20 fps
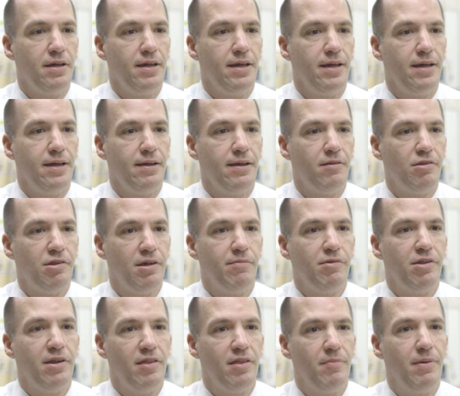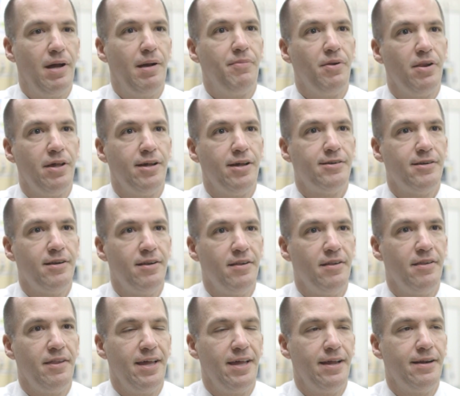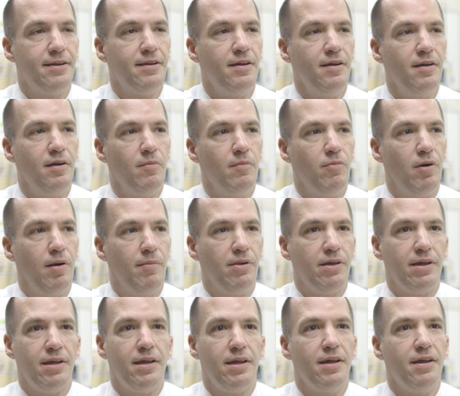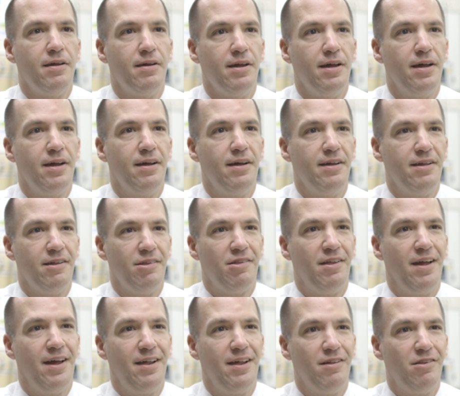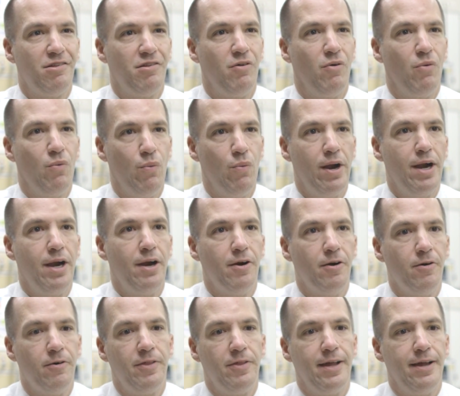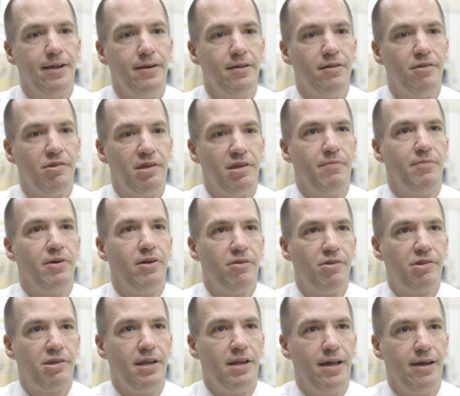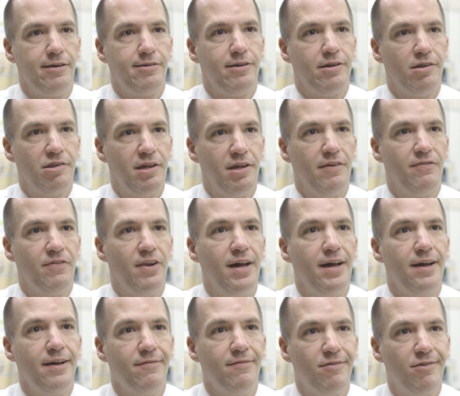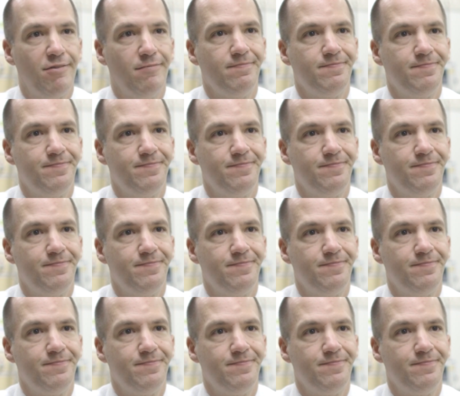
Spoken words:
a subset of the population that probably is not as aware that seatbelts can actually save lives.